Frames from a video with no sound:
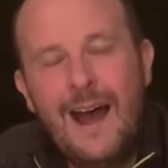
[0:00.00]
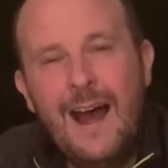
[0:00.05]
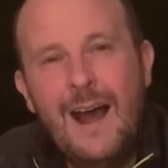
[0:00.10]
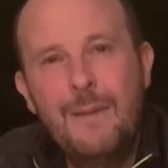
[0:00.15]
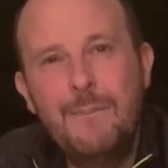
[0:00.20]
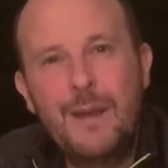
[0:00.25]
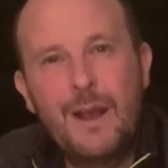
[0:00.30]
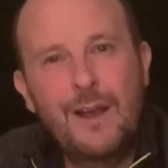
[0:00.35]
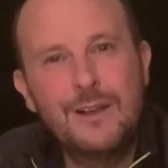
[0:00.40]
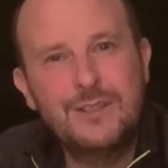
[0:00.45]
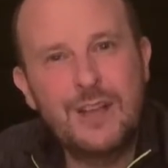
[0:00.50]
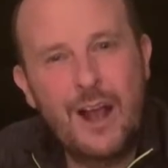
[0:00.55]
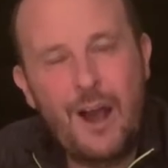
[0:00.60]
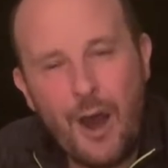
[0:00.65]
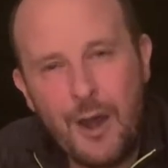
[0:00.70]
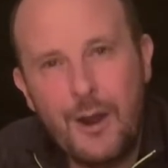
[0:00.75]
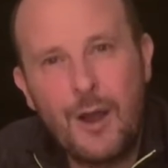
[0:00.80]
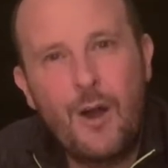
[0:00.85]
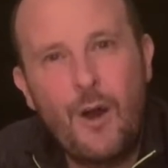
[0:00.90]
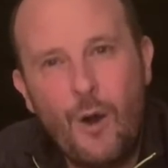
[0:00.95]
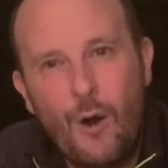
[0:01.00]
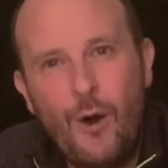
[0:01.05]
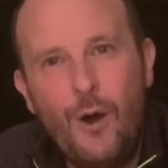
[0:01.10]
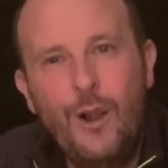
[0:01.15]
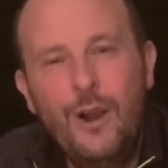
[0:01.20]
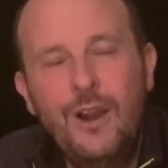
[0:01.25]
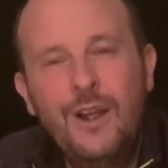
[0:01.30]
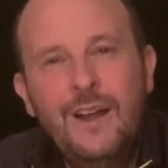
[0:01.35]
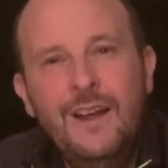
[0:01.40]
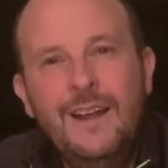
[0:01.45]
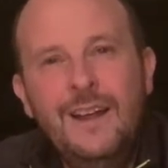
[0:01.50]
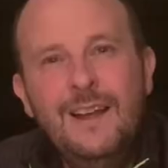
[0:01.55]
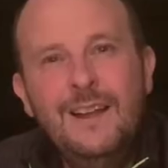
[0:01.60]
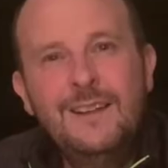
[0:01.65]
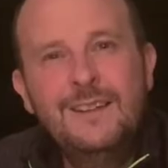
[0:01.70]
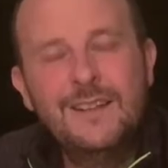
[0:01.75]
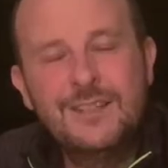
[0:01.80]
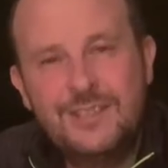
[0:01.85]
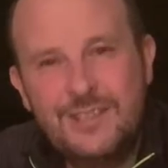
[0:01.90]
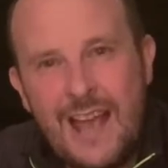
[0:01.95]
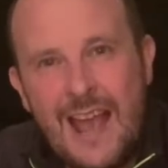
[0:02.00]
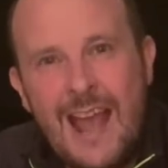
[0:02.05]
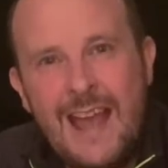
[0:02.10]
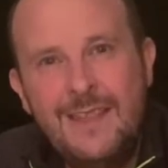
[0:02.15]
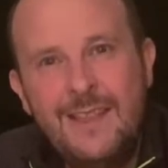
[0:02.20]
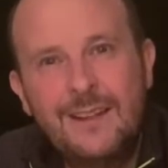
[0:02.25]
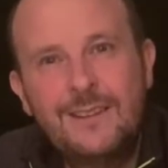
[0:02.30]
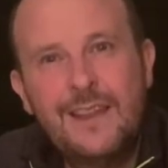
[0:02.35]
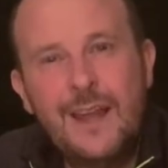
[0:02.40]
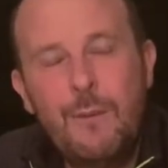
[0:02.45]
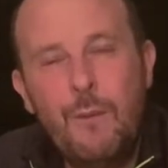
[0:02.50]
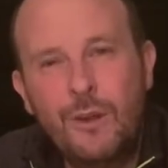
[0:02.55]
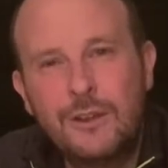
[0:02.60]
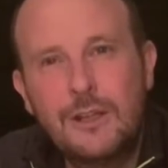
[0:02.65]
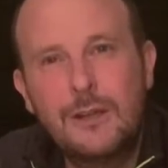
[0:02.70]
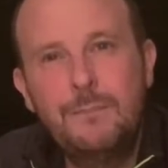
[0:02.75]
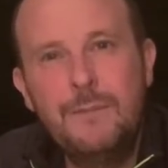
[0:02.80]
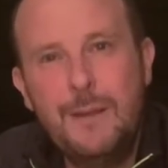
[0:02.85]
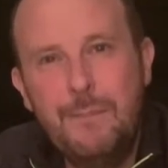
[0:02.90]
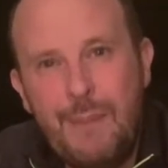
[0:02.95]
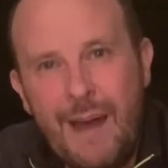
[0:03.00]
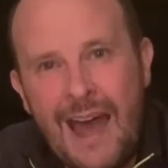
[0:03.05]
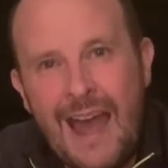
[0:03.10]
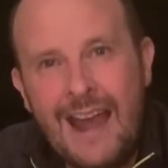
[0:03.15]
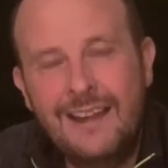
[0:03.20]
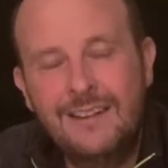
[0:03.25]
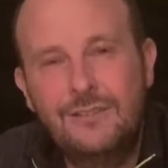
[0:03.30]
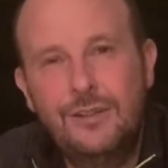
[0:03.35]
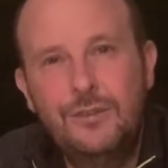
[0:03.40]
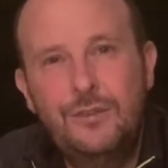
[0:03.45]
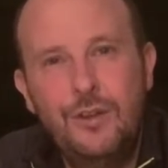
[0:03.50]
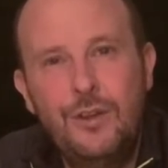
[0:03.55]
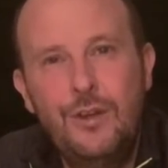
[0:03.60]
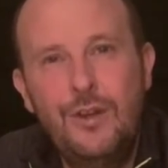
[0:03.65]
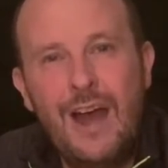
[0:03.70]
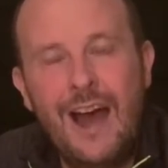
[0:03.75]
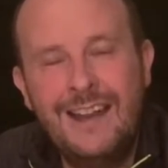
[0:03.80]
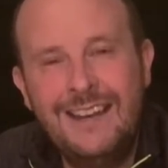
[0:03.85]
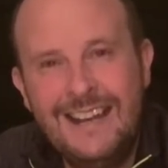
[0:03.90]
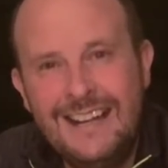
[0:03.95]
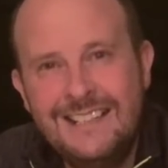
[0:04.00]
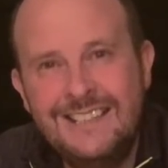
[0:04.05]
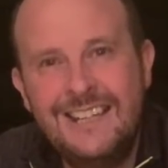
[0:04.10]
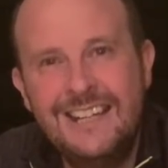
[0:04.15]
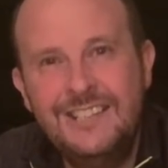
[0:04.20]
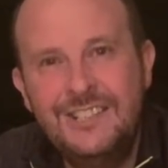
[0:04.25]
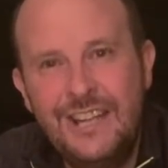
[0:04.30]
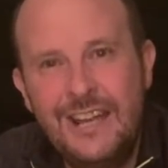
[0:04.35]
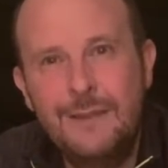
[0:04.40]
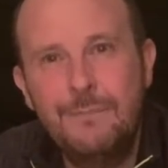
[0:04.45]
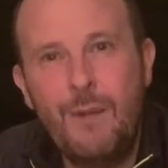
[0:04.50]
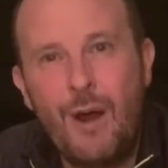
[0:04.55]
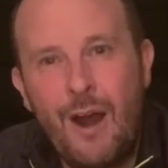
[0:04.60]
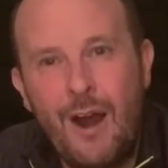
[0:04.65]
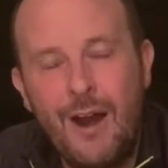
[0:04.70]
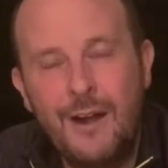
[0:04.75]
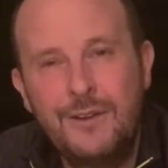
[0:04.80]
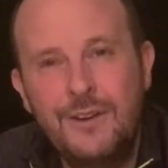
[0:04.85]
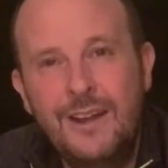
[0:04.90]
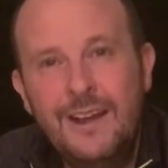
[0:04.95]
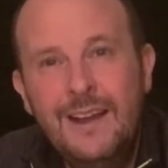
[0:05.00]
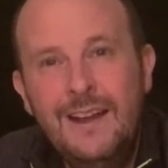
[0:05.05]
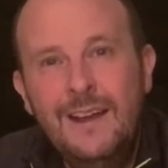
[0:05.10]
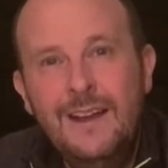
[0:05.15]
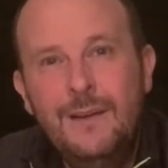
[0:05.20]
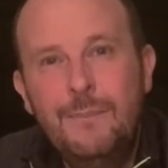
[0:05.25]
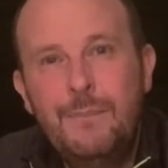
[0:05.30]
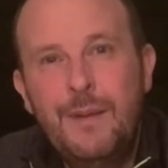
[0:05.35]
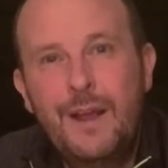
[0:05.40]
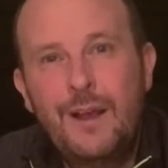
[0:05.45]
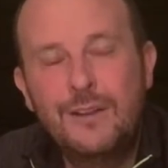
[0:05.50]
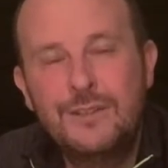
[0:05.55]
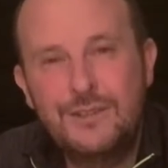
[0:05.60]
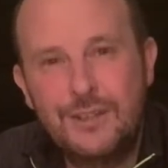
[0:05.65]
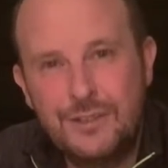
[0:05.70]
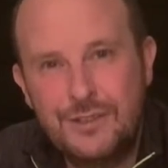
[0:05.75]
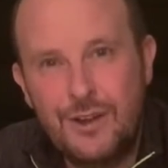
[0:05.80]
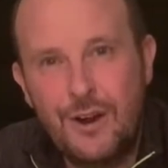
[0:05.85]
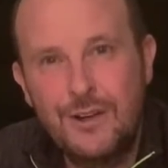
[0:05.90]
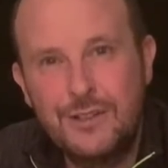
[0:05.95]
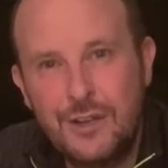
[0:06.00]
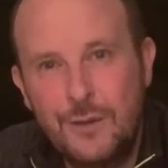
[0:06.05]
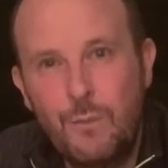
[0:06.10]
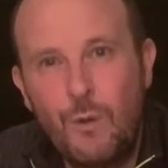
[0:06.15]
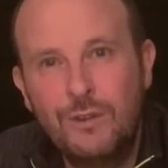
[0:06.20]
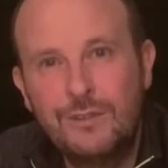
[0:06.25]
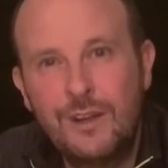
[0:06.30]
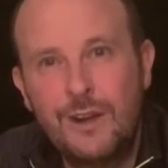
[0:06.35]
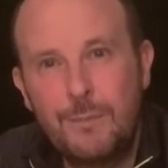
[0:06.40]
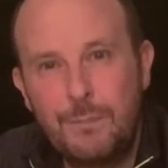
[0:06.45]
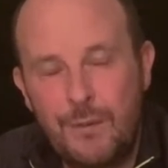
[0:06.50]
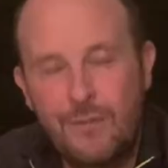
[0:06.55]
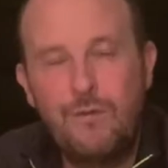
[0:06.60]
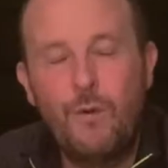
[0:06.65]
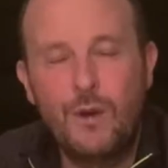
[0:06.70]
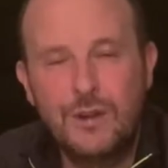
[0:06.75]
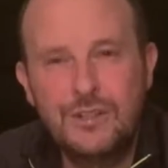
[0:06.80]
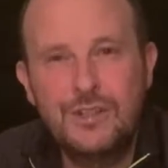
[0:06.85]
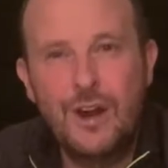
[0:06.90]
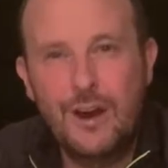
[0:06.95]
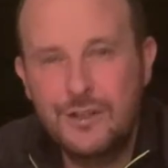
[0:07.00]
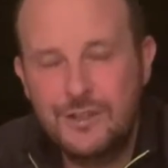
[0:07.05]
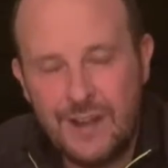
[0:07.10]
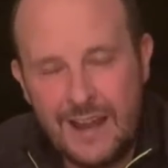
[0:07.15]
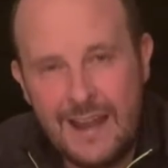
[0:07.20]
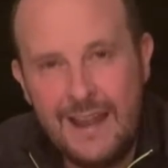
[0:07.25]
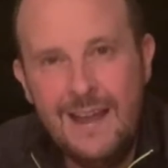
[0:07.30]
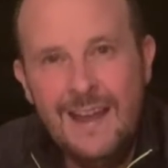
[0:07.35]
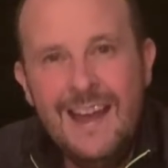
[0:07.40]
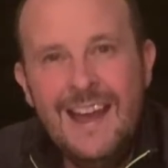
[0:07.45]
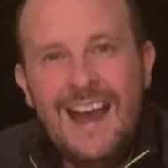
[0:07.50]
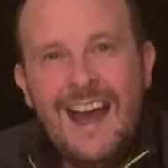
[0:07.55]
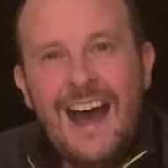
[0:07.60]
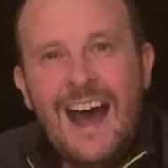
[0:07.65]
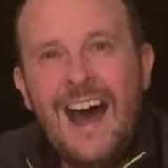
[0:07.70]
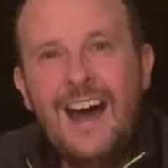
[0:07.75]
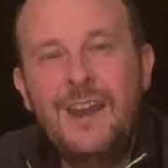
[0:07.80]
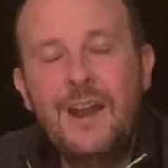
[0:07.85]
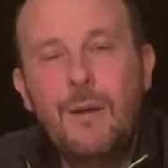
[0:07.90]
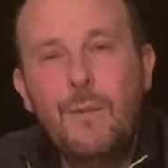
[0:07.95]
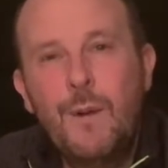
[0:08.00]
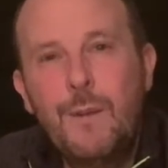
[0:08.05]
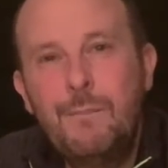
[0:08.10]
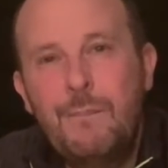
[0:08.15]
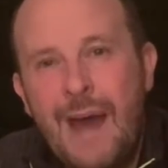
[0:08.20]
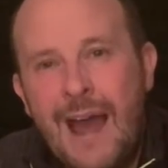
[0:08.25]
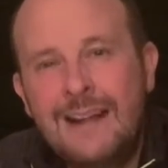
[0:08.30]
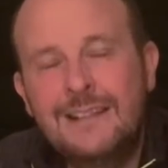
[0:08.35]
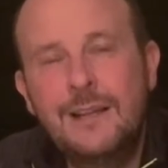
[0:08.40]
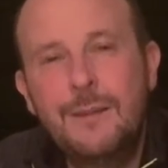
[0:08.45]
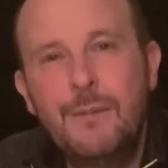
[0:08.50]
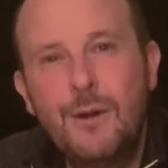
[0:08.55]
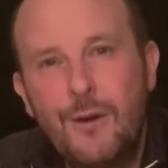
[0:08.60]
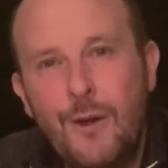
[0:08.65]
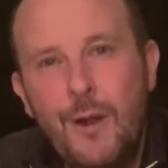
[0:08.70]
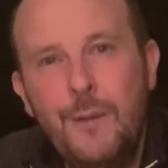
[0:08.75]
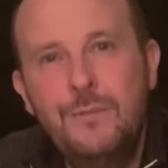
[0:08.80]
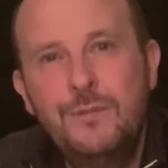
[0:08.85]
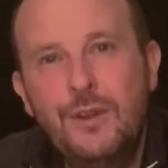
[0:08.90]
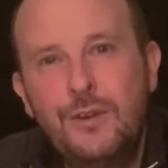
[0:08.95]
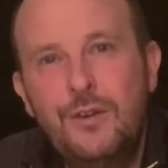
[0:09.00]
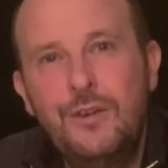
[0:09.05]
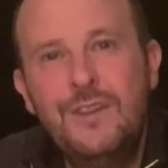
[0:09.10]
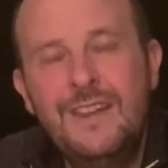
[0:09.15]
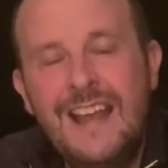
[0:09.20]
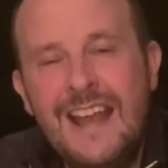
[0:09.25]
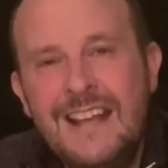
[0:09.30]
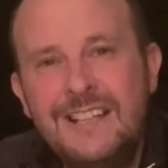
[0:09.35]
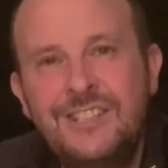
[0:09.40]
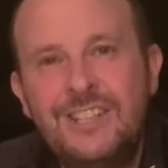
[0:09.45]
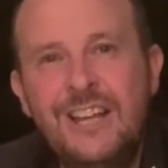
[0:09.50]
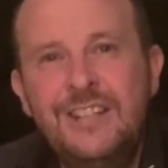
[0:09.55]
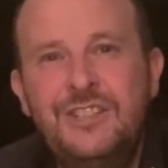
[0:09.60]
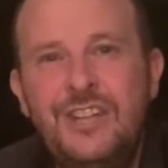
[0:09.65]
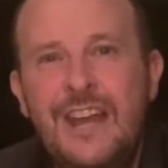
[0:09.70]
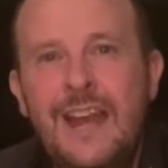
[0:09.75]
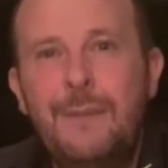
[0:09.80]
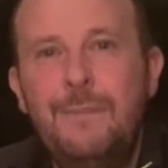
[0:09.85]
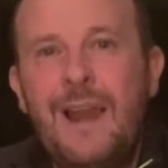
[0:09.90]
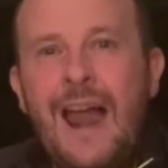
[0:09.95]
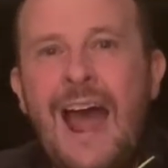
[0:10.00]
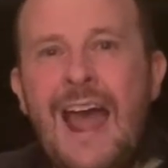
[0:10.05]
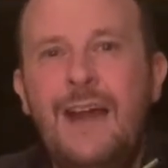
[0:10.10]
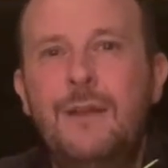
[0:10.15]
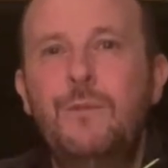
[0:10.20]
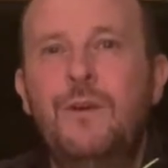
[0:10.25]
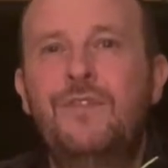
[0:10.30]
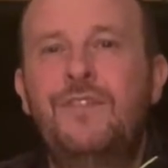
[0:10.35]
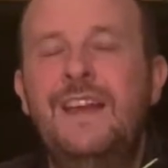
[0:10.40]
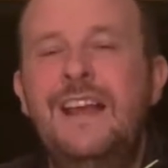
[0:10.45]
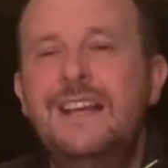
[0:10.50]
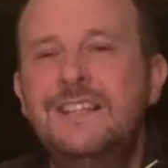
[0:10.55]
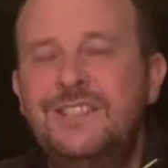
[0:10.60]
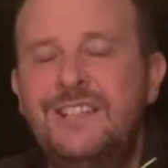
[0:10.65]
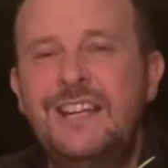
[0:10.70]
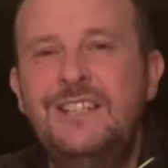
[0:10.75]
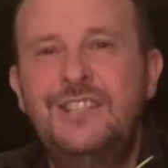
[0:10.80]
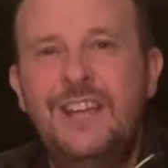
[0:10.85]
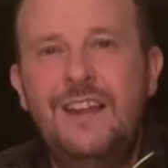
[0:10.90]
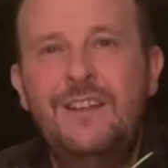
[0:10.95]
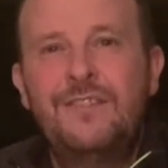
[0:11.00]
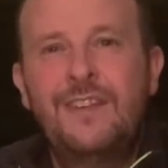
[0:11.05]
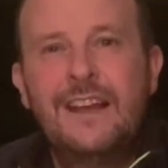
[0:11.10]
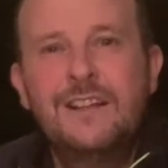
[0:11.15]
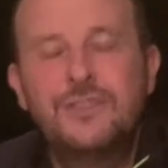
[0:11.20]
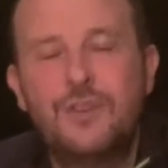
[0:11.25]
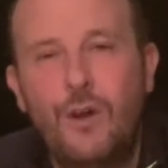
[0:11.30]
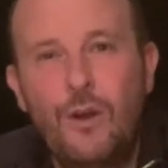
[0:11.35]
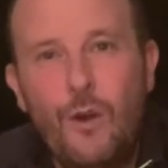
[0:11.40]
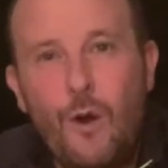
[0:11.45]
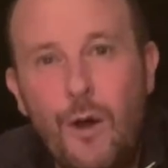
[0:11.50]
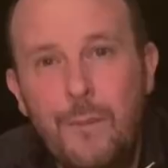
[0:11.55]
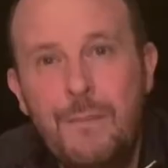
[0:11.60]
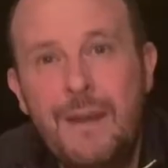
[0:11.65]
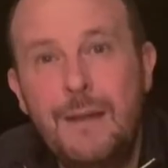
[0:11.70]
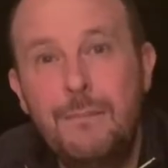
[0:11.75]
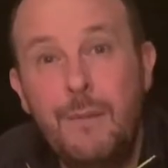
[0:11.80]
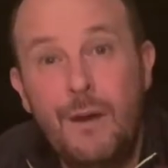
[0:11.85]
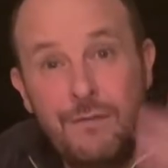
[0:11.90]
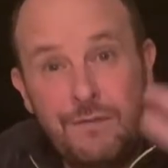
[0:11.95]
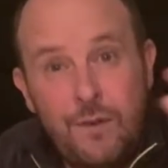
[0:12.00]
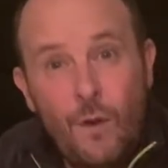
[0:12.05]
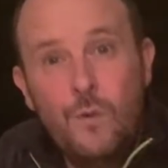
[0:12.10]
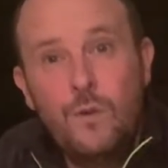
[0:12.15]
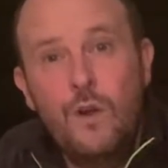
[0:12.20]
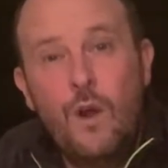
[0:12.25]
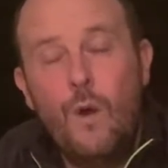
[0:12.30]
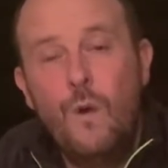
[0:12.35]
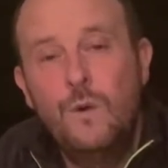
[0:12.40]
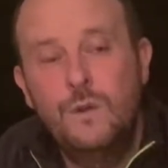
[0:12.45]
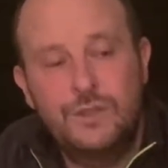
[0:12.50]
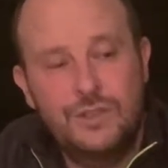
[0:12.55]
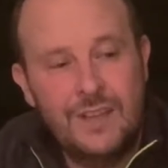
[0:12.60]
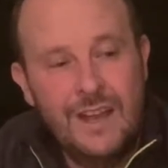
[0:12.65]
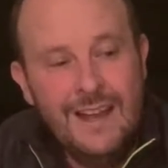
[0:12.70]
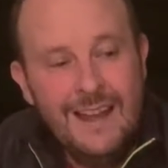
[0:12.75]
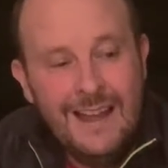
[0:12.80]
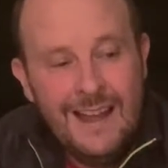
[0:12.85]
because I got a call to say that they wanted me back to do an ECG in my heart because the surgeon wanted it before surgery. And I went back to my room to do the ECG. I'm lying with the ECG things all on me and my phone goes